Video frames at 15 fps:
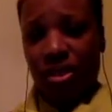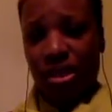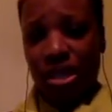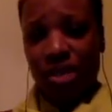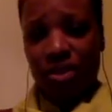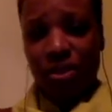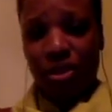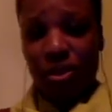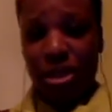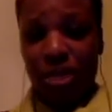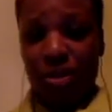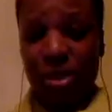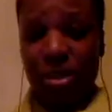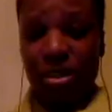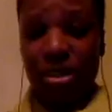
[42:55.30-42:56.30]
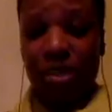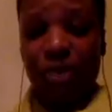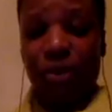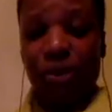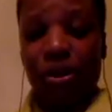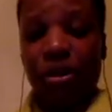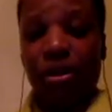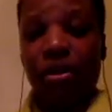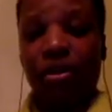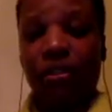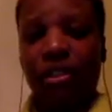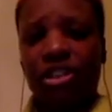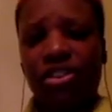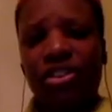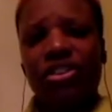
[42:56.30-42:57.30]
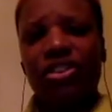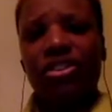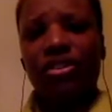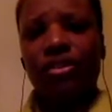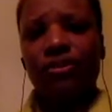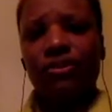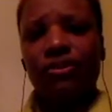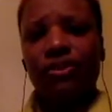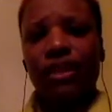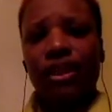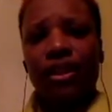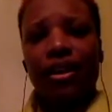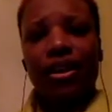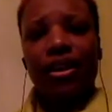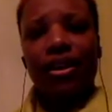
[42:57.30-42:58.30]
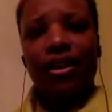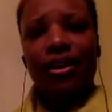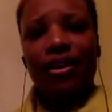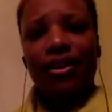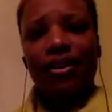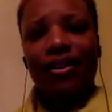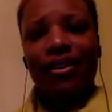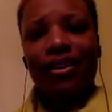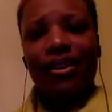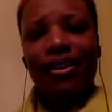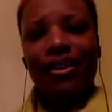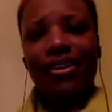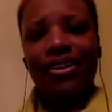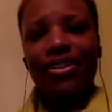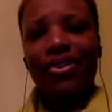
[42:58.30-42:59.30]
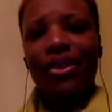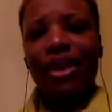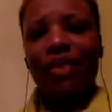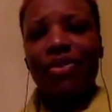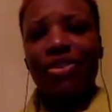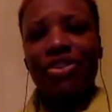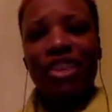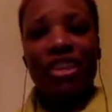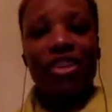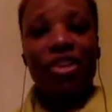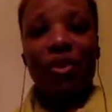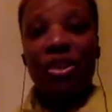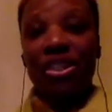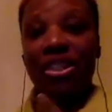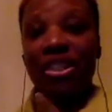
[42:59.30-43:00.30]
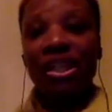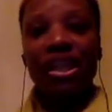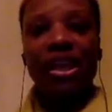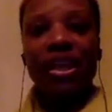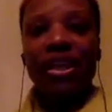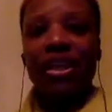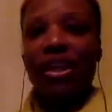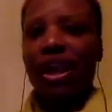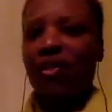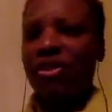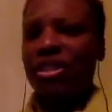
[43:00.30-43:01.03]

one of my speakers spoke on the law of attraction. And so I was thinking it. I was